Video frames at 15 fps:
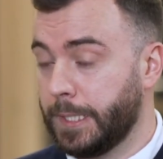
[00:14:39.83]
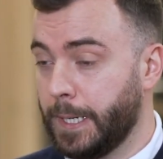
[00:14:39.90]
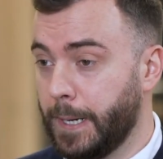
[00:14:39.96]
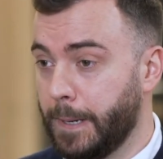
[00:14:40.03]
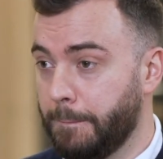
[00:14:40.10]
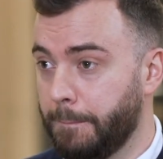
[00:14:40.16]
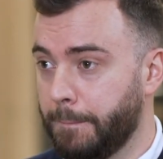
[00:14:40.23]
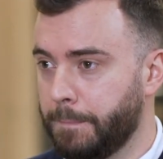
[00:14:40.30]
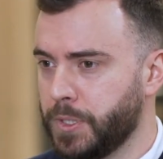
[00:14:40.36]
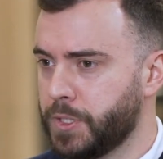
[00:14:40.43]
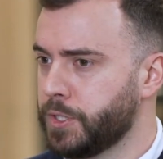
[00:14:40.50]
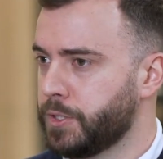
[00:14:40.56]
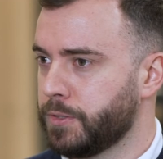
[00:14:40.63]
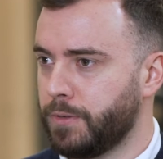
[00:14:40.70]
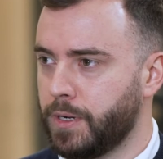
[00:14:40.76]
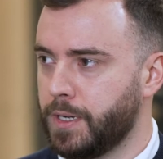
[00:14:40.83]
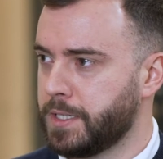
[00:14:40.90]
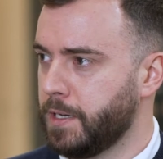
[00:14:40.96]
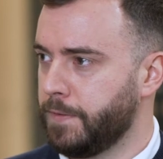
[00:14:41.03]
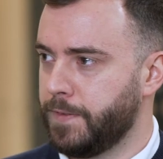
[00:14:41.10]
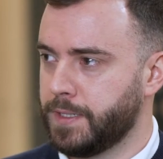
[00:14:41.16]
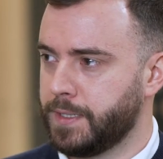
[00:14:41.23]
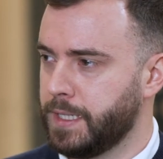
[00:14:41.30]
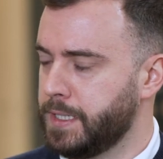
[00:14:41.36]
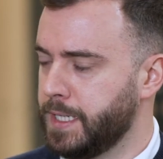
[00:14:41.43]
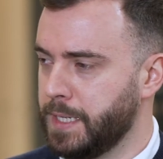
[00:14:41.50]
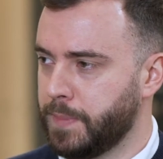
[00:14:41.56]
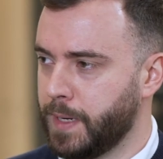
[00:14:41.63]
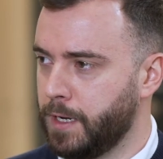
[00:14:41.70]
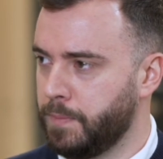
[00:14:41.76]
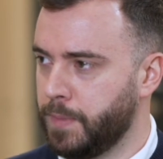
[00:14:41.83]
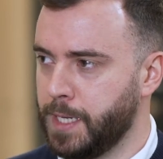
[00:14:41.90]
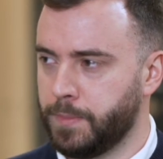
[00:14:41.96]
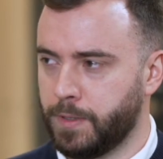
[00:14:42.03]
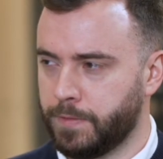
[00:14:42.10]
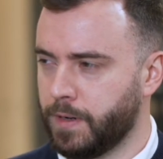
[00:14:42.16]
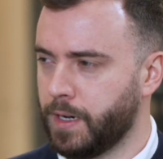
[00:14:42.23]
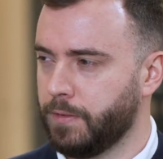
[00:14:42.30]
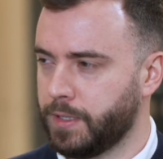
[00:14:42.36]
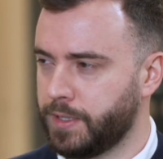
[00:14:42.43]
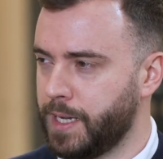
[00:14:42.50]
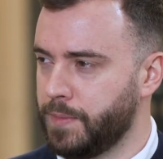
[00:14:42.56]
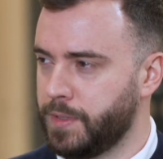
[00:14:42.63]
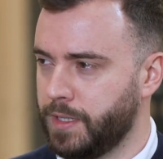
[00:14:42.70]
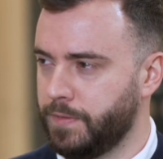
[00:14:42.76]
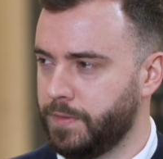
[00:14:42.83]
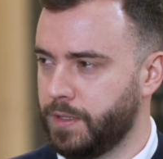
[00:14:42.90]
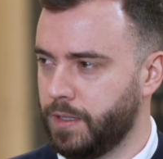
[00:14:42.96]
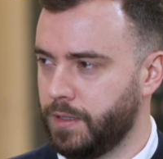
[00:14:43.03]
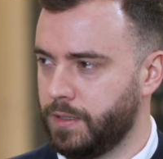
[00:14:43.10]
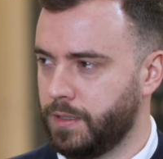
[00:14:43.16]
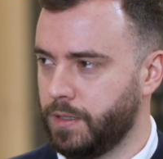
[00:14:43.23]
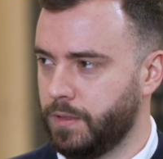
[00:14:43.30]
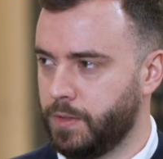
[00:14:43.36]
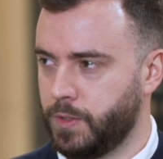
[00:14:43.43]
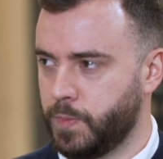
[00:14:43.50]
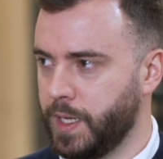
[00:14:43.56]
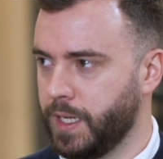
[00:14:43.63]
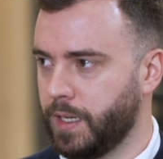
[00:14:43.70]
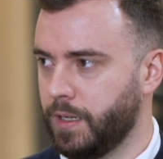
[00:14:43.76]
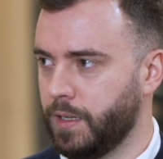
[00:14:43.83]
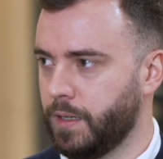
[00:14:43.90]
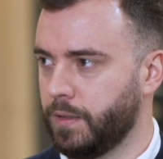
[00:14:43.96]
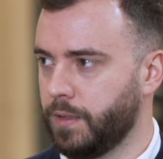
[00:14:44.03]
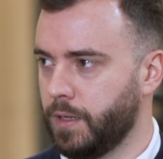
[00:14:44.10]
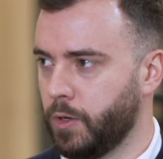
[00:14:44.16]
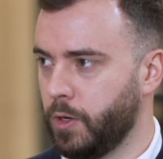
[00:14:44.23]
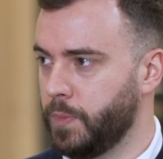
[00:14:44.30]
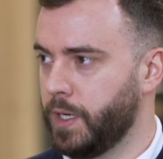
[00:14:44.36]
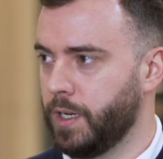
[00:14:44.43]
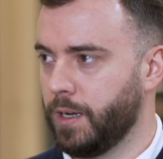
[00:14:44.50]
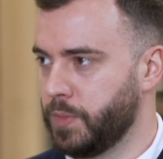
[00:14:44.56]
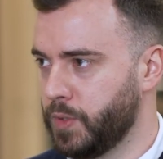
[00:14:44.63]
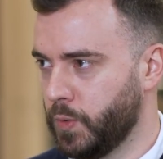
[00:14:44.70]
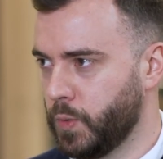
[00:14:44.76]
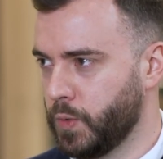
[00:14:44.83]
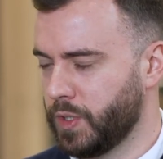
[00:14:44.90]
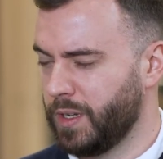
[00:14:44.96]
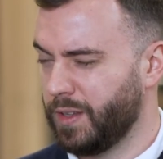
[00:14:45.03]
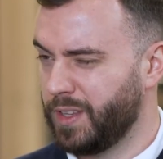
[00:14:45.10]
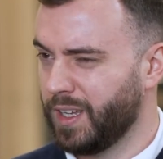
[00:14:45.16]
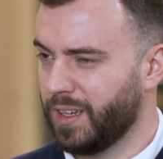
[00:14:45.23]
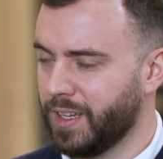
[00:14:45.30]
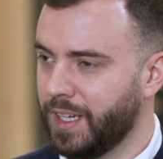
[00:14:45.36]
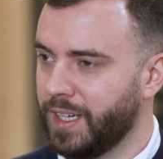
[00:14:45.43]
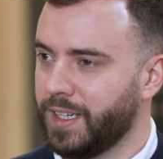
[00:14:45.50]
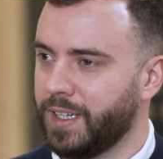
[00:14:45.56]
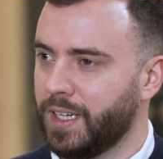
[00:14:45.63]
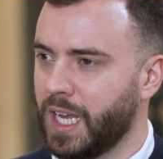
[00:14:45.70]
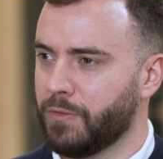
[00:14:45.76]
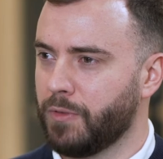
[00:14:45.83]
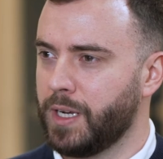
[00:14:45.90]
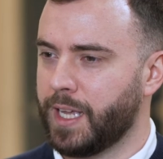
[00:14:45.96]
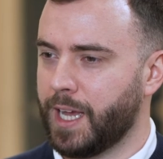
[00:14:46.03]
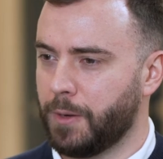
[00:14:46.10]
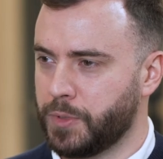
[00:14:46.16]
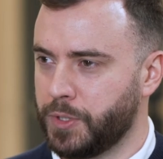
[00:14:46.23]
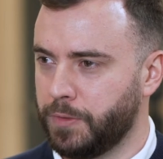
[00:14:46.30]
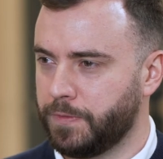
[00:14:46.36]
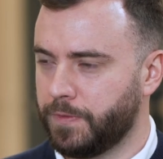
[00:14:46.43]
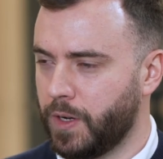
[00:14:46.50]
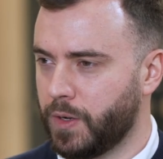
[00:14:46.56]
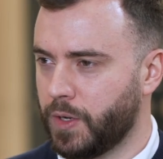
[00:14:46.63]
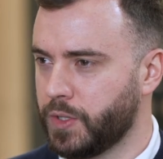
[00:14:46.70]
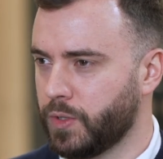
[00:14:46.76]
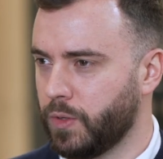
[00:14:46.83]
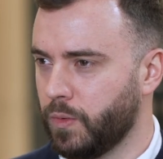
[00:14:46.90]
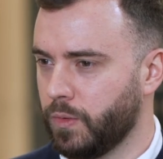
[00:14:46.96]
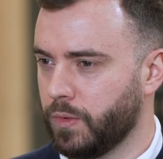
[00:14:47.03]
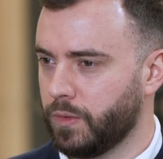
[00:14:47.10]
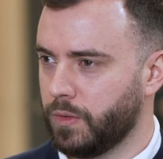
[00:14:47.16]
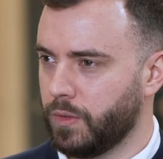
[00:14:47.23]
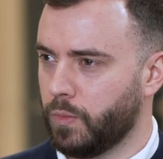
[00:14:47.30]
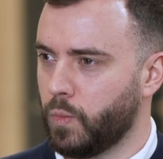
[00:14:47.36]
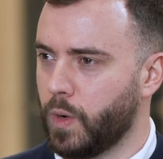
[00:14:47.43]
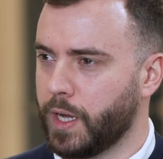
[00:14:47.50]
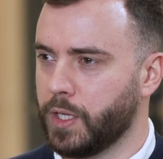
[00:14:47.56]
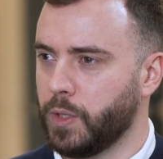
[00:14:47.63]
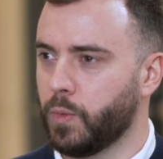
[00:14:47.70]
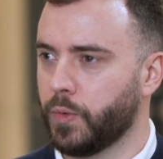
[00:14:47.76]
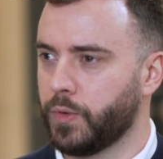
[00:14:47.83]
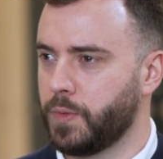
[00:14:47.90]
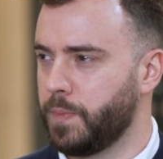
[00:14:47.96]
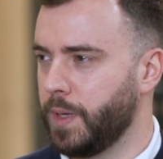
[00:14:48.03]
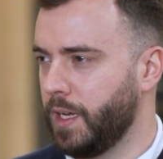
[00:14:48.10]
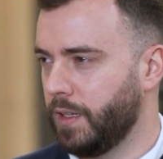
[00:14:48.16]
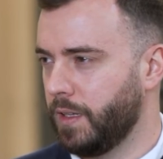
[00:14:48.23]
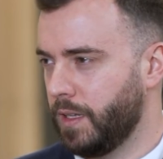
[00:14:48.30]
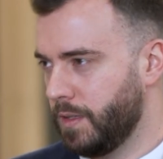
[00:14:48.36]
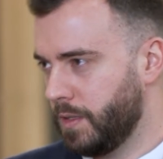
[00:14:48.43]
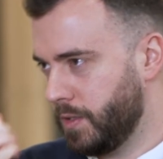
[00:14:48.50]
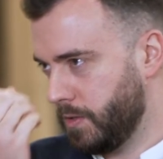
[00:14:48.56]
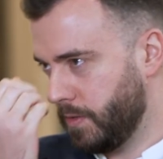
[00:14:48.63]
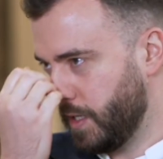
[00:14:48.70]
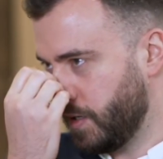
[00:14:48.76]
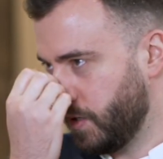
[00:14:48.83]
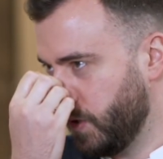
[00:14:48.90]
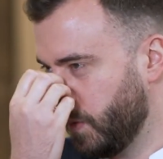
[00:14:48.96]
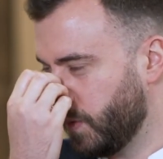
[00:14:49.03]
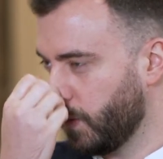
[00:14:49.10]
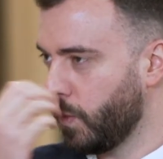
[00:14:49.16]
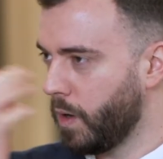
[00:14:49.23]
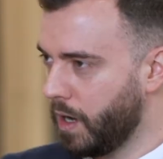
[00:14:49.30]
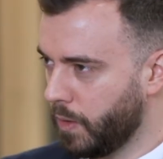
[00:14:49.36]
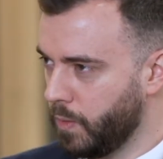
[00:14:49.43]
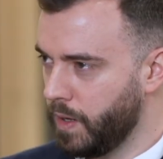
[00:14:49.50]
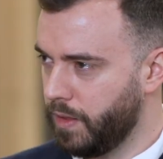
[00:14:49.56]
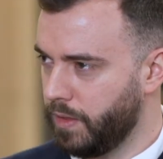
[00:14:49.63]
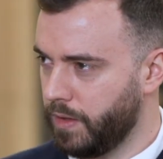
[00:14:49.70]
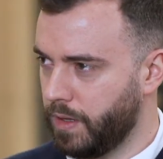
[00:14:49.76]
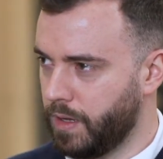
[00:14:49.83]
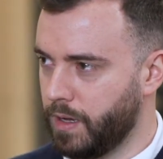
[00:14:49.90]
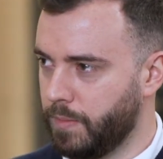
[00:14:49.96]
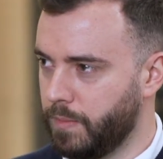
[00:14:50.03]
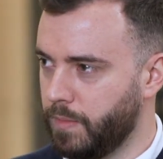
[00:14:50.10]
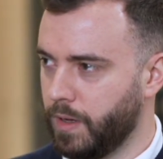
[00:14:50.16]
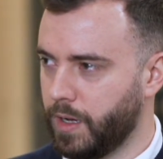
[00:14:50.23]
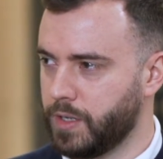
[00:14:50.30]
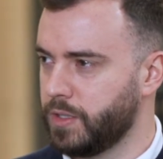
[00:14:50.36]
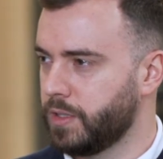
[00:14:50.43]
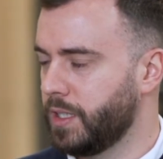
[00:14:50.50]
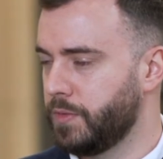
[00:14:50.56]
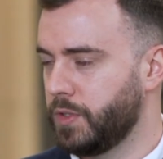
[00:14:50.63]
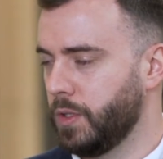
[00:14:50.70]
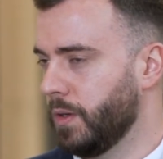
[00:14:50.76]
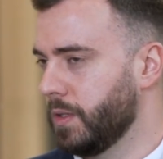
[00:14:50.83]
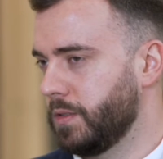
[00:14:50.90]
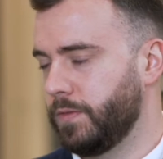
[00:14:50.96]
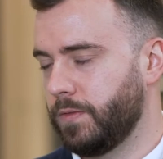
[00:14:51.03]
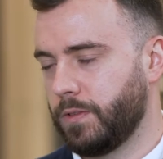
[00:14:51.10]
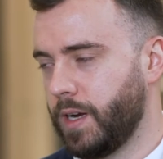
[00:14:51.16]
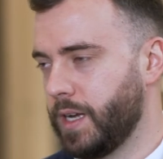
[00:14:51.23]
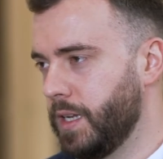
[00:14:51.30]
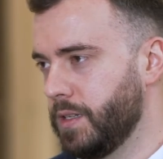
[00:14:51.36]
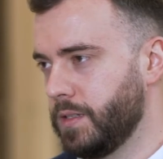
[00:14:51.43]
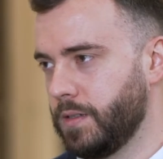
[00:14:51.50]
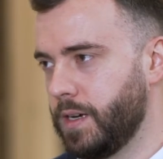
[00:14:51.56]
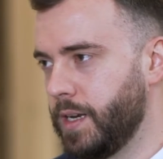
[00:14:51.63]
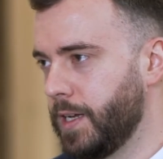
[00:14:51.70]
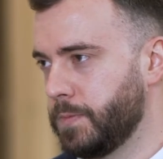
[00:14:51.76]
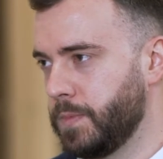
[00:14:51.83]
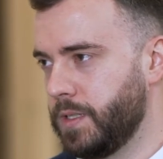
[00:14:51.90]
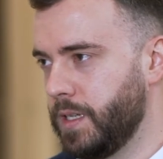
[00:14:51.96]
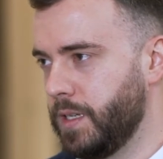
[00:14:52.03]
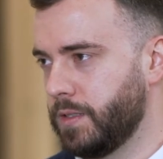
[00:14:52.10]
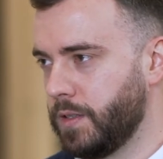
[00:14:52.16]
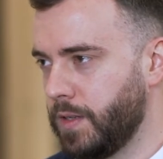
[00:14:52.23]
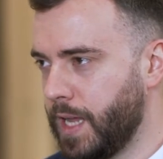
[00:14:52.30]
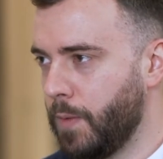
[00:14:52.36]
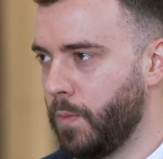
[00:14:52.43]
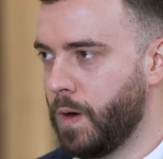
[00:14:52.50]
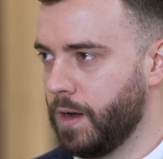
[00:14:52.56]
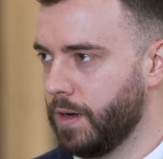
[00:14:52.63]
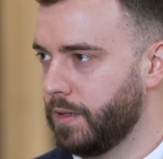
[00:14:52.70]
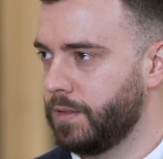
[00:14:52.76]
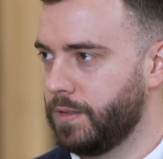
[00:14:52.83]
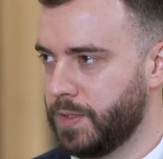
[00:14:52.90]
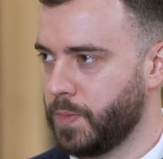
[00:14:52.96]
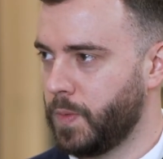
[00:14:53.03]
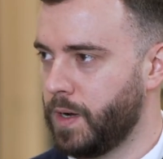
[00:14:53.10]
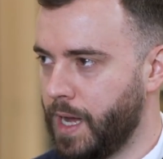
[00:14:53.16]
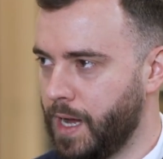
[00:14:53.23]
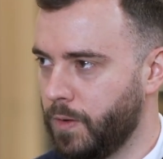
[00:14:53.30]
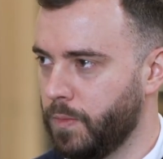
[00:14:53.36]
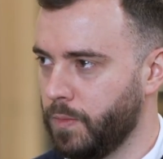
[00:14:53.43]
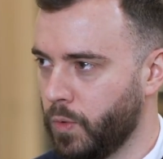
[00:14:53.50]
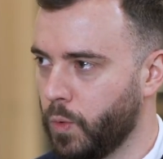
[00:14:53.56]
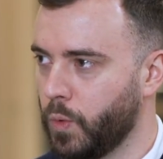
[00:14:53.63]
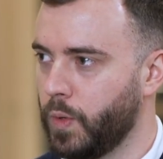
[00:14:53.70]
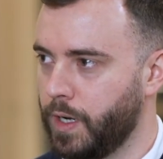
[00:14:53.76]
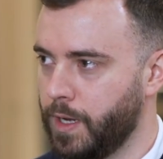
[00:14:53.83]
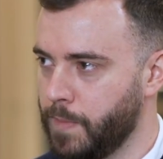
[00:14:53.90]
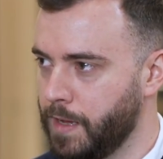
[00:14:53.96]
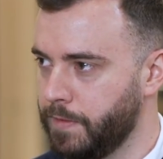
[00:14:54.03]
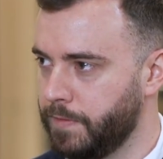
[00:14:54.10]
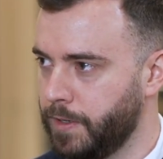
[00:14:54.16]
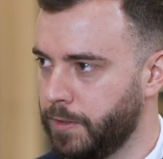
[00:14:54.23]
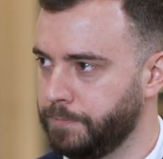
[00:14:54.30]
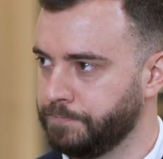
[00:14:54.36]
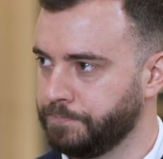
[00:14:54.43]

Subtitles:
But just throw yourself into the deep end. People are very receptive to speaking and opening up doors. And I think it really helps you focus on where you want to be in the industry and who you want to work with, and just gives you lots of great insight and expertise. So network, despite how awkward it may feel.